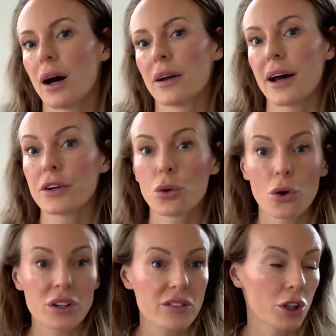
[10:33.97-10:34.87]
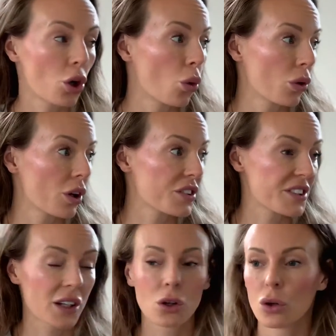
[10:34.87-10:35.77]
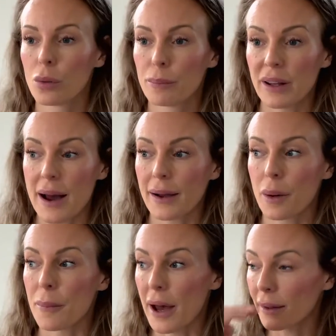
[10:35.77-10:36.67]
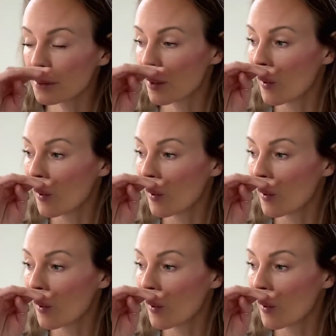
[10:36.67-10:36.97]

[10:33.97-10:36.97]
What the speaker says: I don't even own a single black mat.